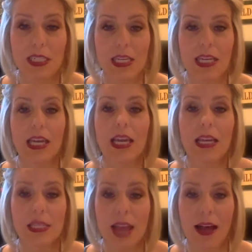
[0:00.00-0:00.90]
D
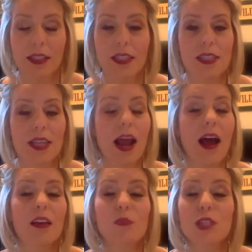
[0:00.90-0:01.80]
in Dallas. And
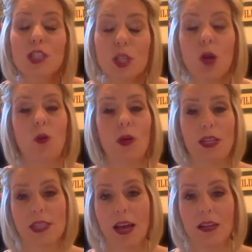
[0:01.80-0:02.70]
I am so
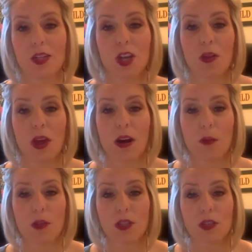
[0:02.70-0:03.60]
excited to share that
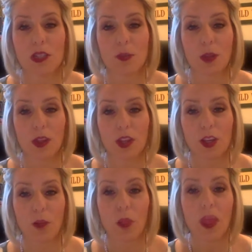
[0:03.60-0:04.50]
opportunity with
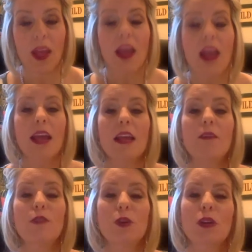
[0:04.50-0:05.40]
you.
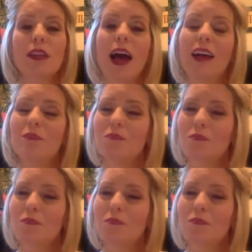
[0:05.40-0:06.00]
If you are like,